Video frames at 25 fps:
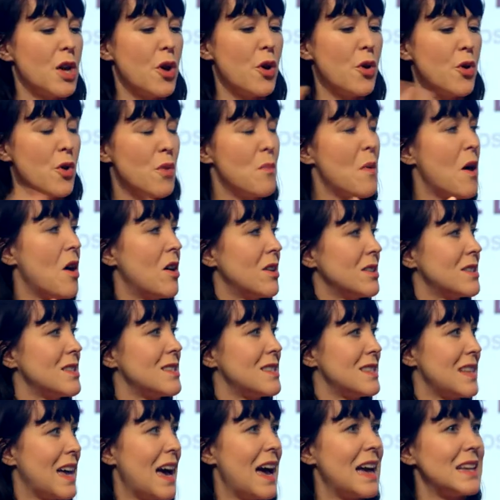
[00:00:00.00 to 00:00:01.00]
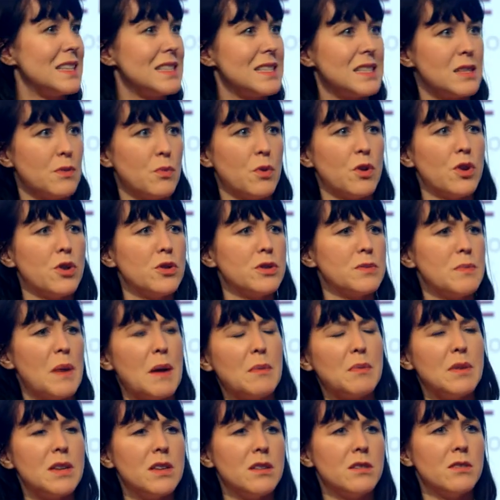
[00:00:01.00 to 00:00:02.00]
who am I to say to someone who's
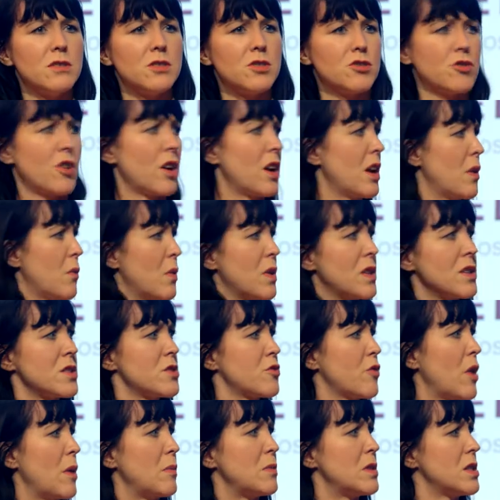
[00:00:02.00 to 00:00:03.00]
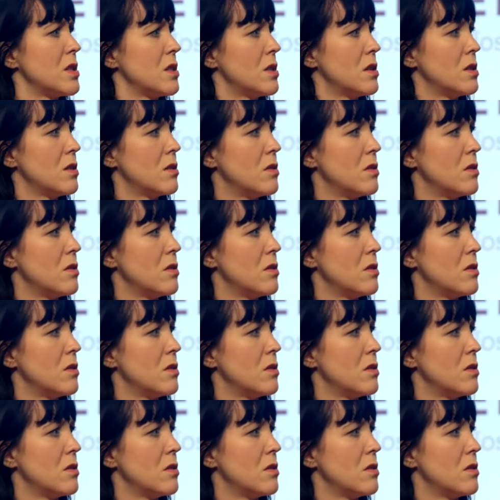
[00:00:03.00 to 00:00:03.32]
maybe struggling with a script